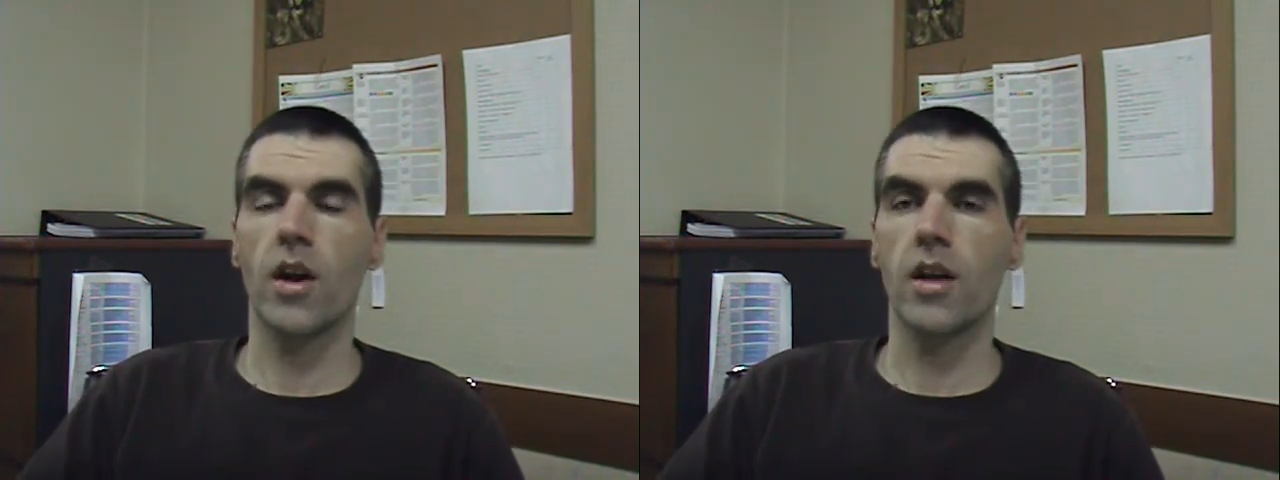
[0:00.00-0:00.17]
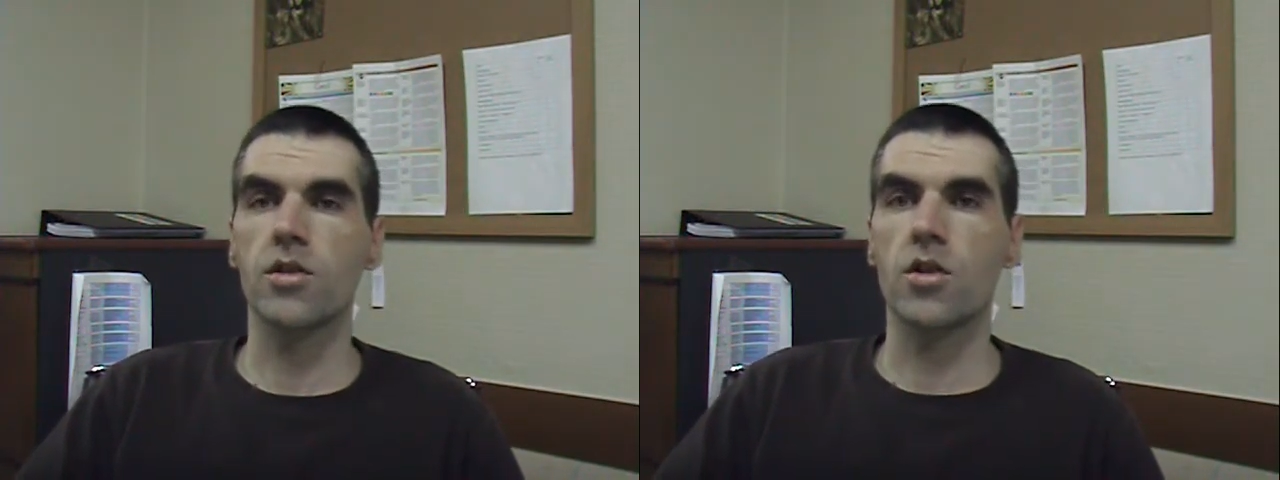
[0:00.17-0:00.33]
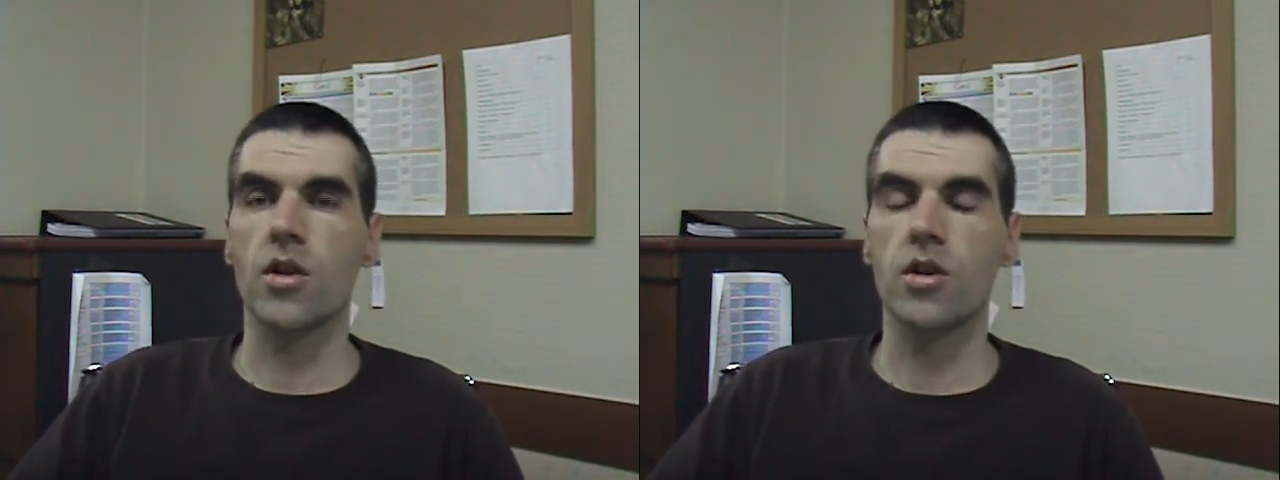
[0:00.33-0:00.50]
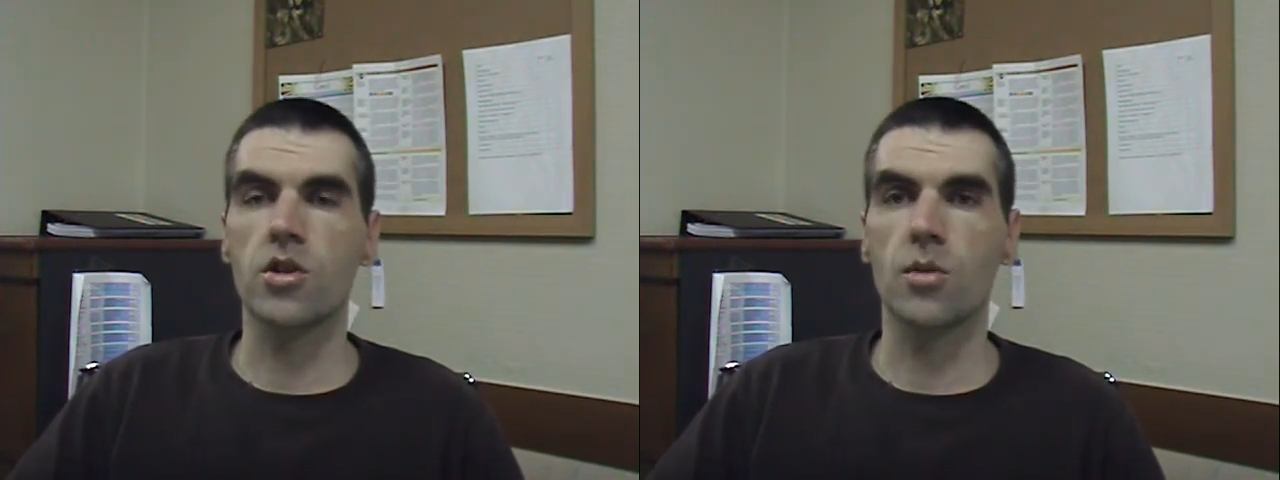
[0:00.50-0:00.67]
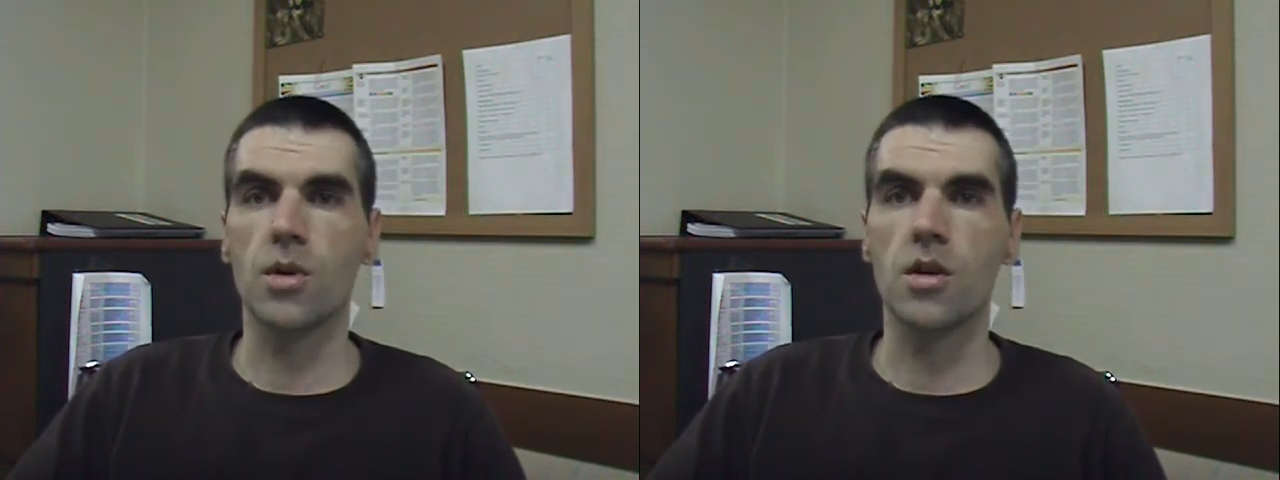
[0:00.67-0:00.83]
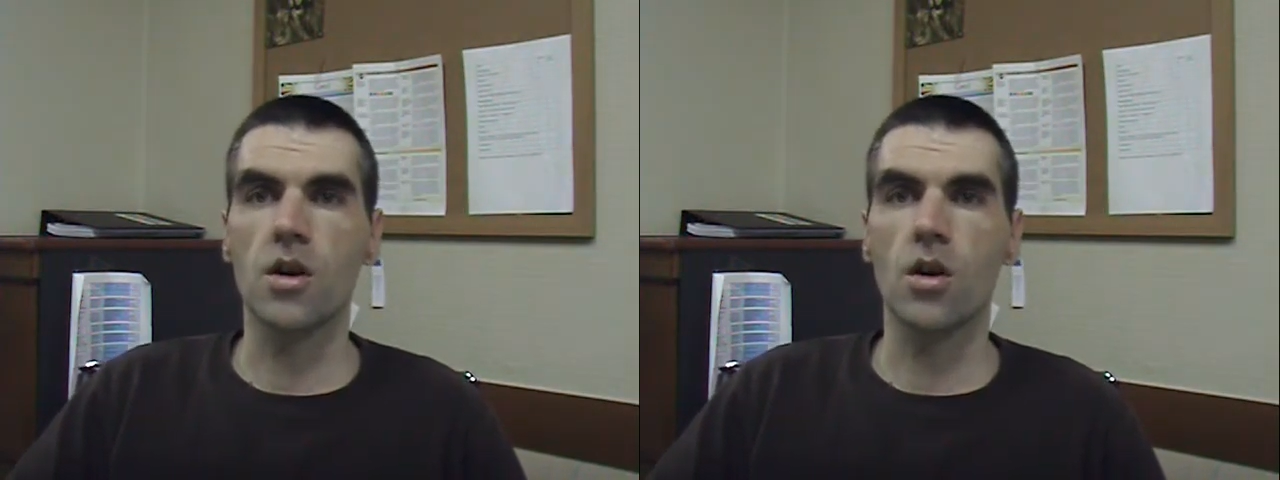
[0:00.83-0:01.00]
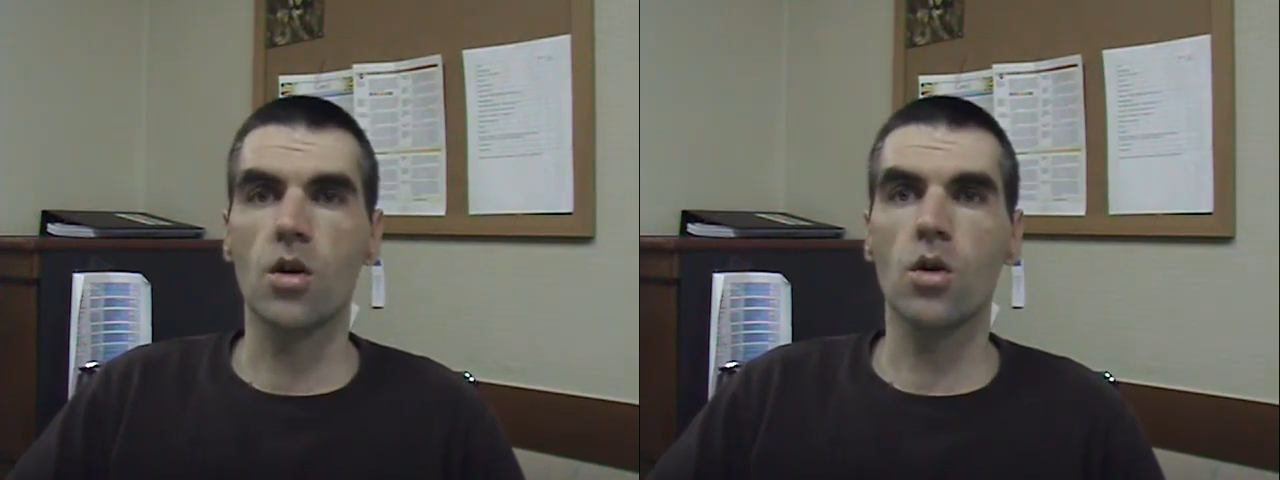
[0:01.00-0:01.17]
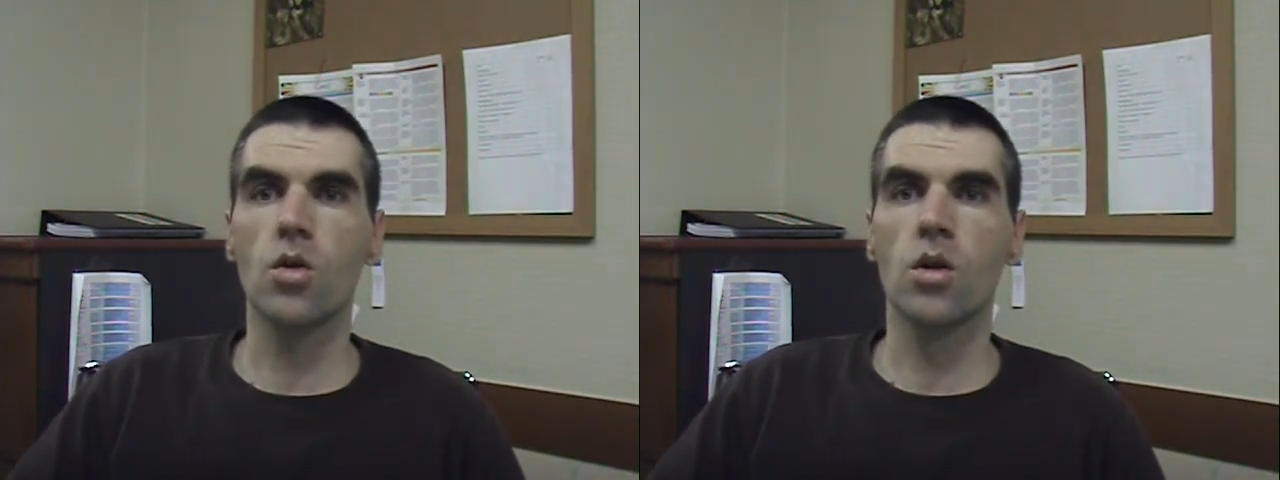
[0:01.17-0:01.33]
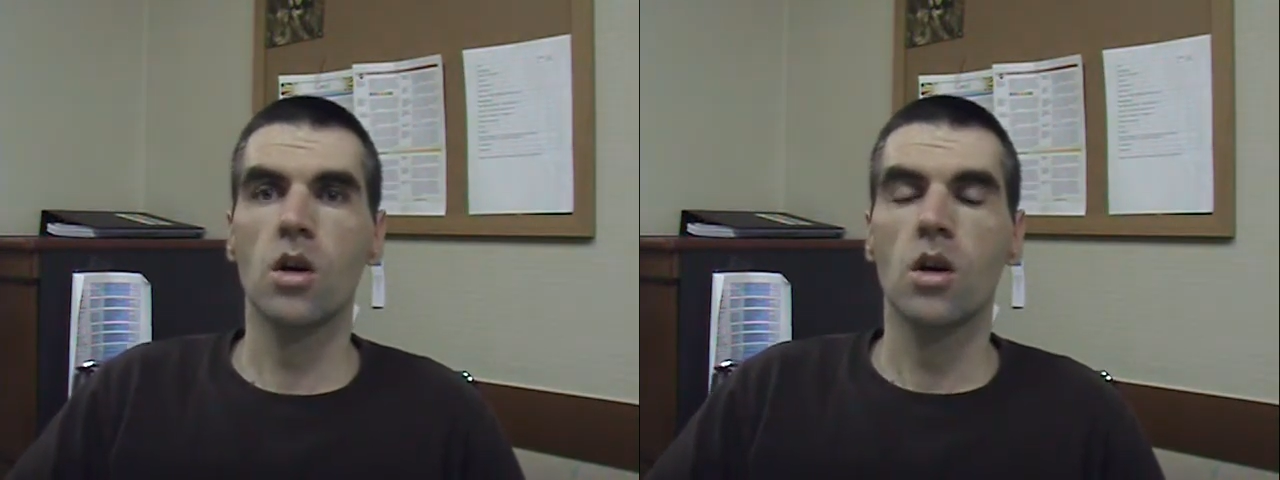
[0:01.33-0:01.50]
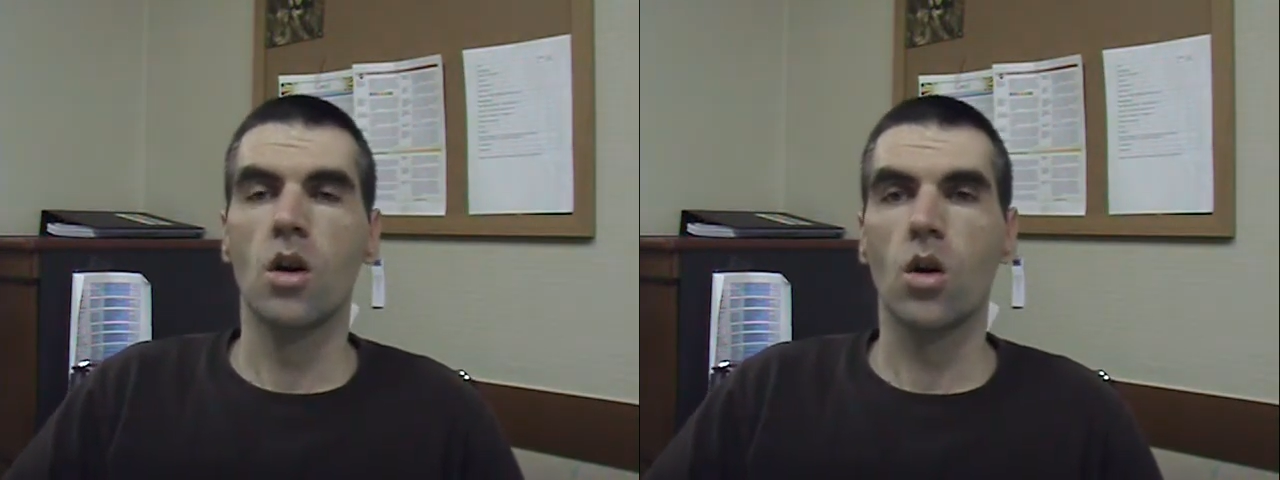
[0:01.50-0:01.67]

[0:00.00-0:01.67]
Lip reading: answer there should be no,